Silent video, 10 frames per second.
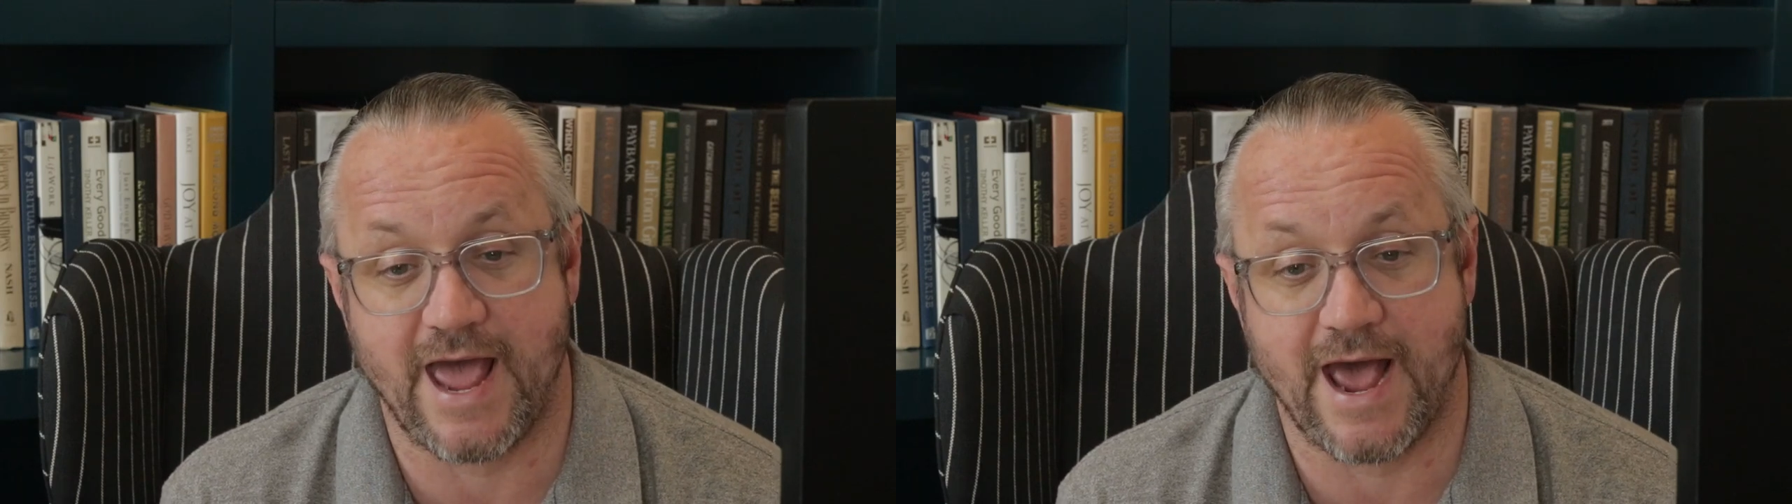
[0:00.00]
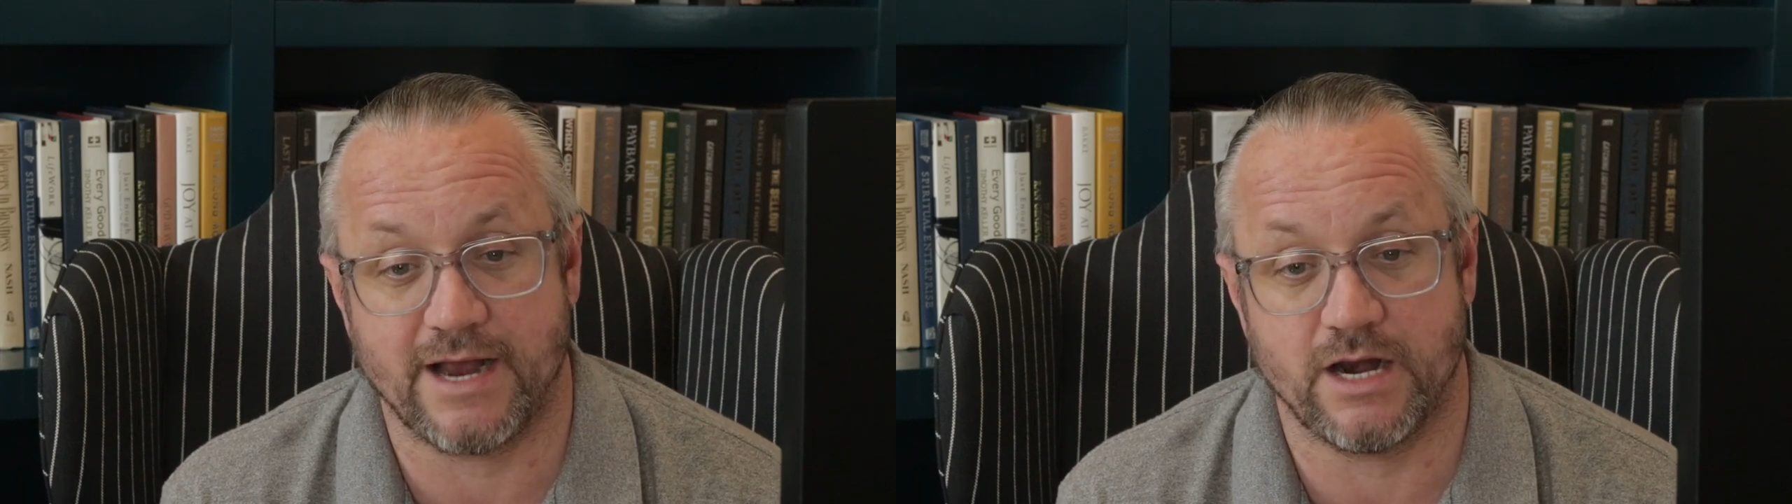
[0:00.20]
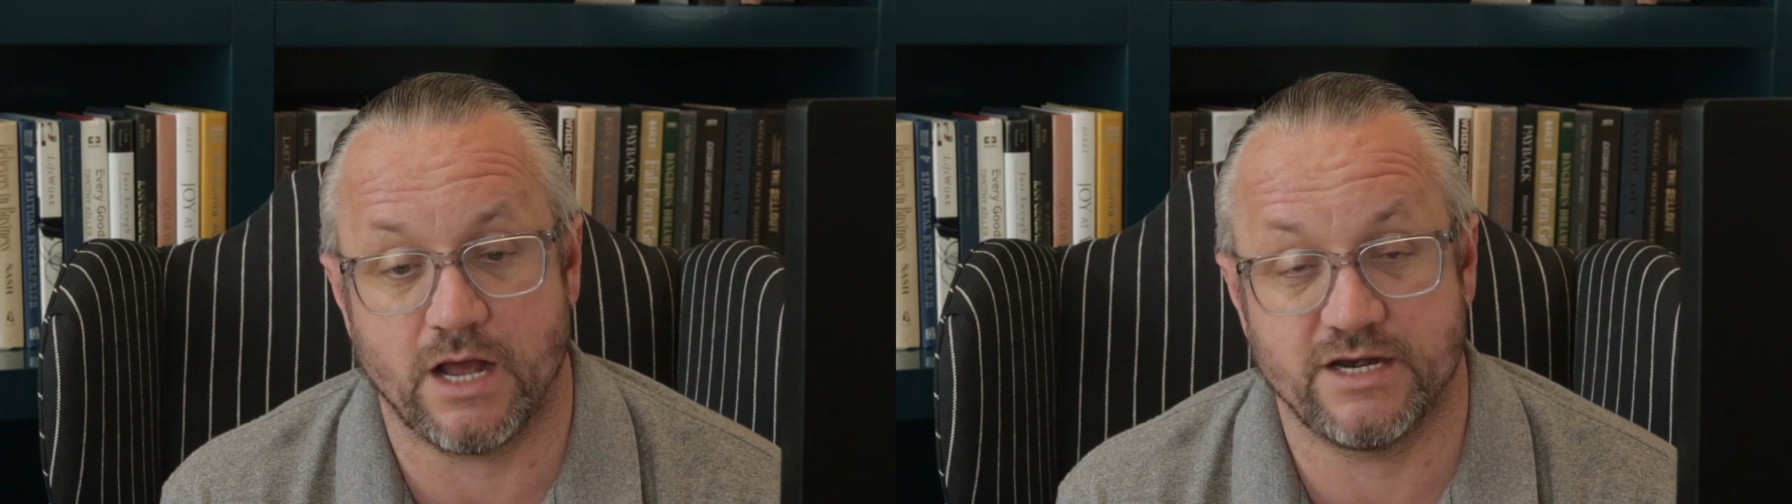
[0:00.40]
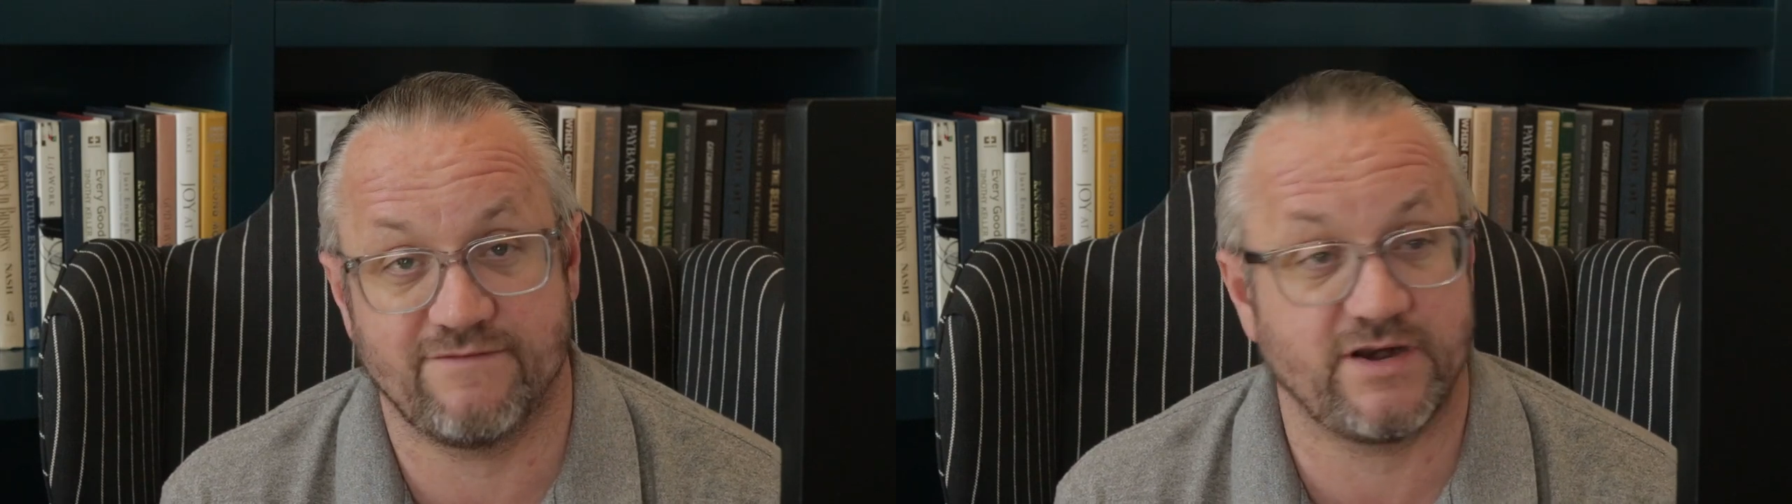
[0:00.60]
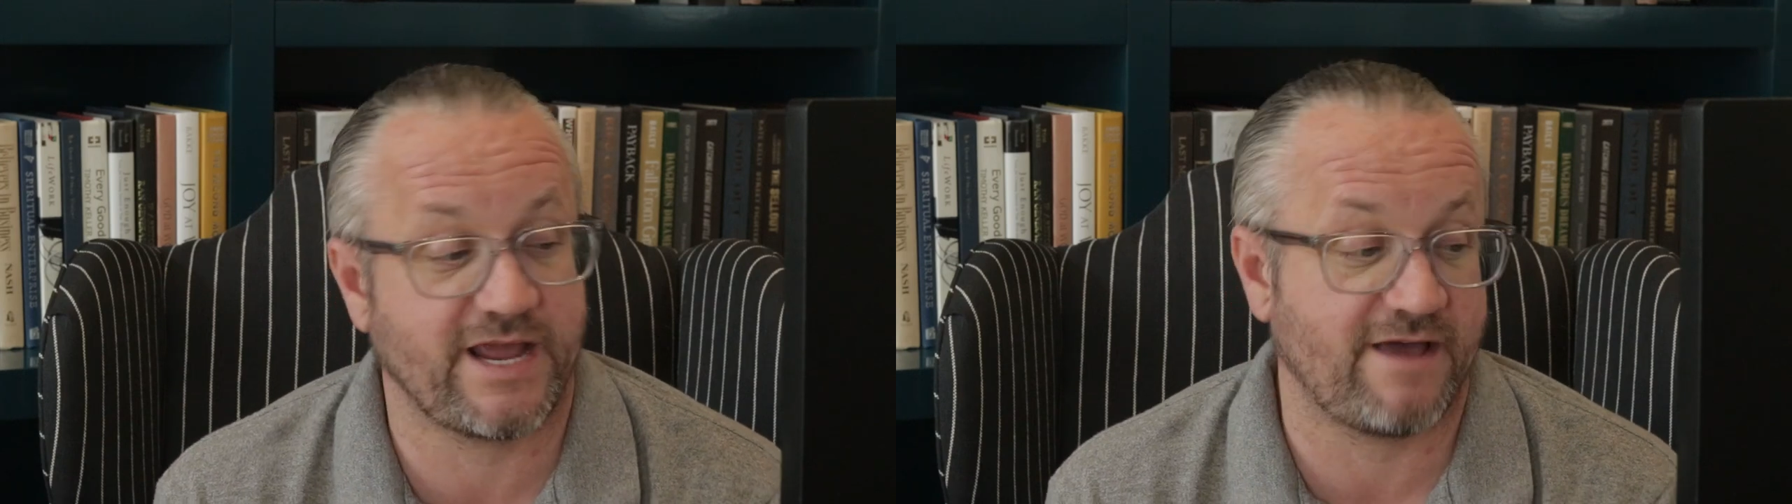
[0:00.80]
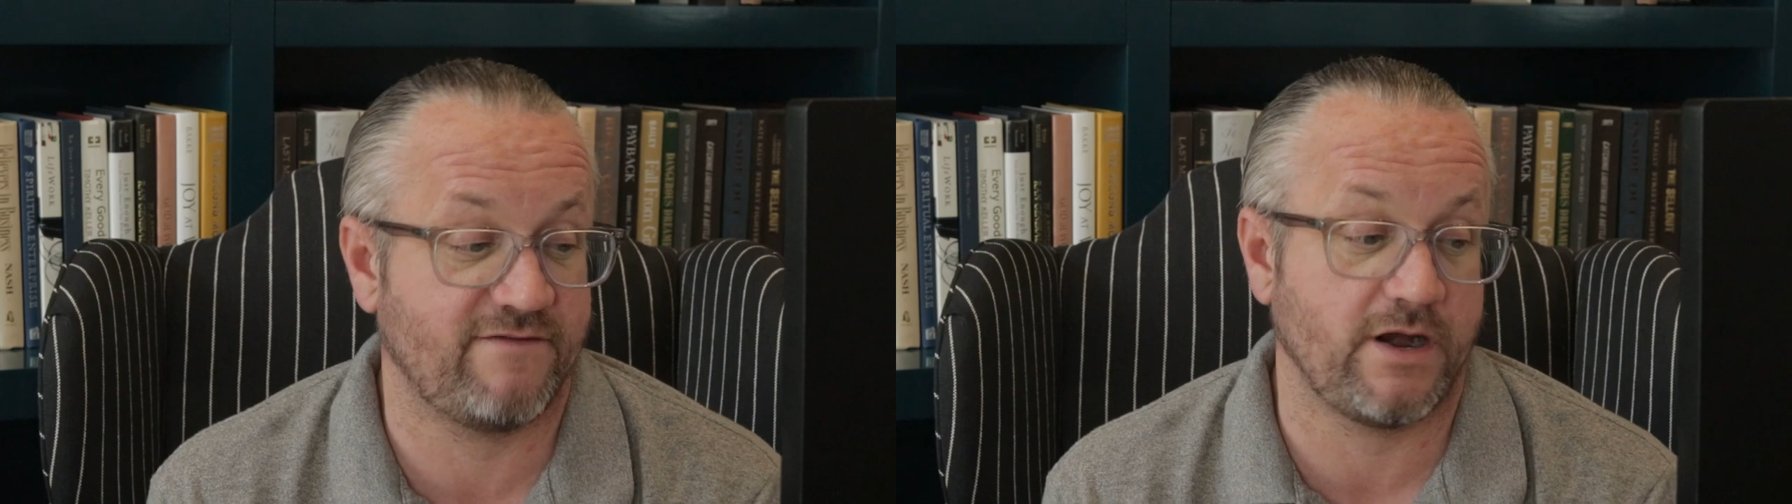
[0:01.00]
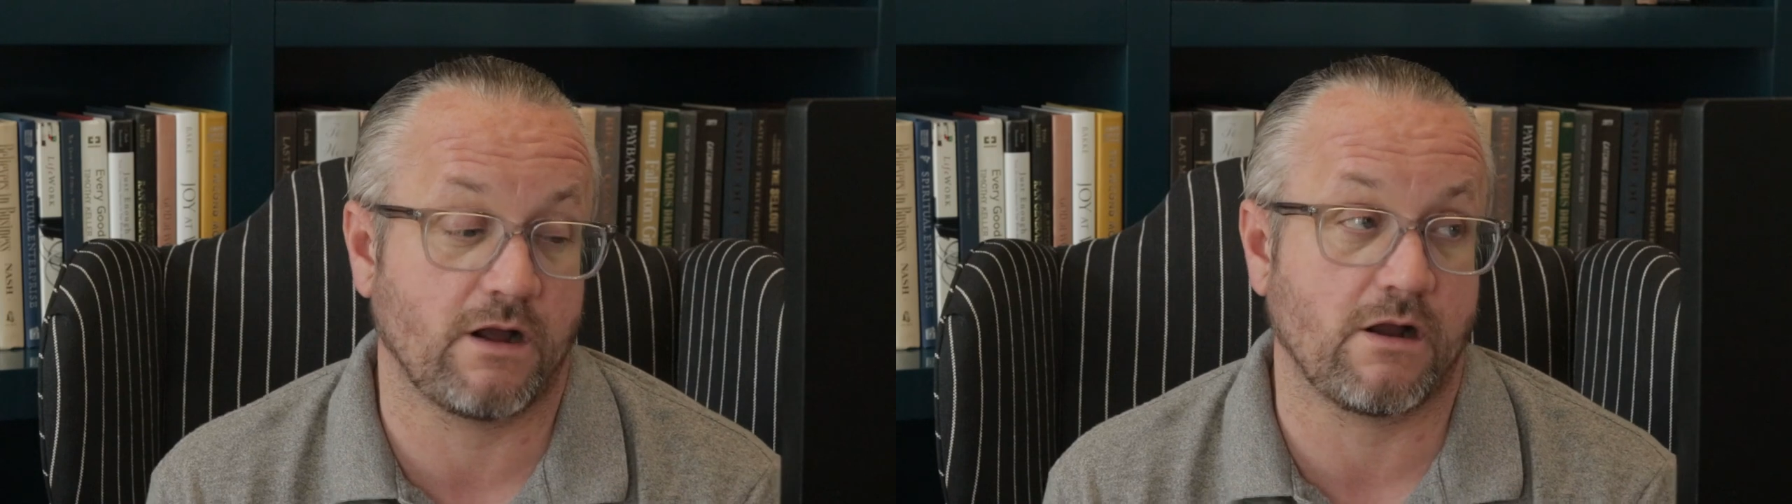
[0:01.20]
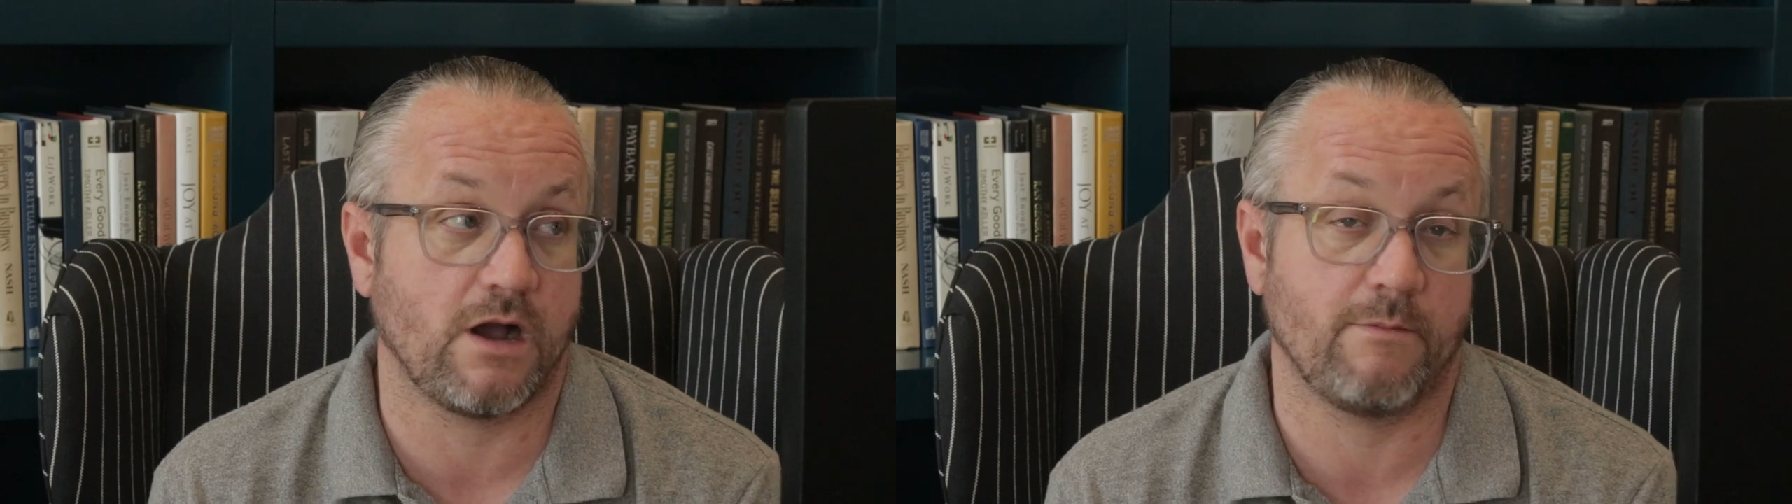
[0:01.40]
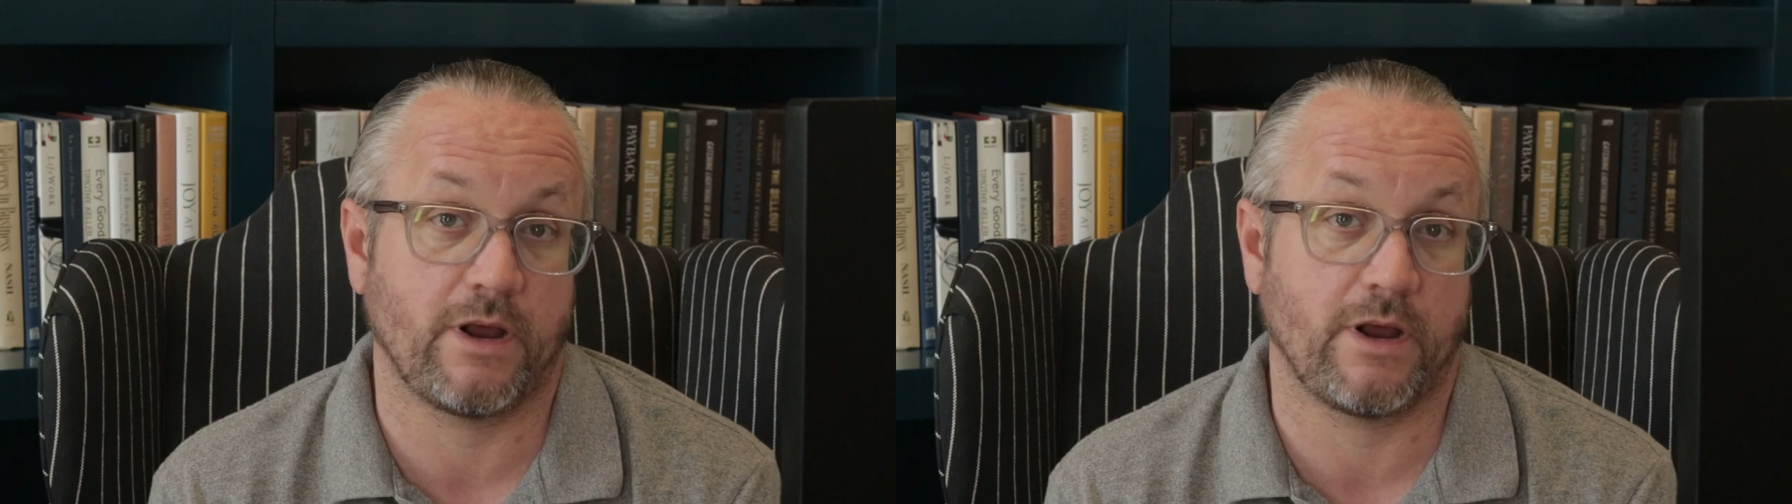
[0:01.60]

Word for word: at DividendCafe.com.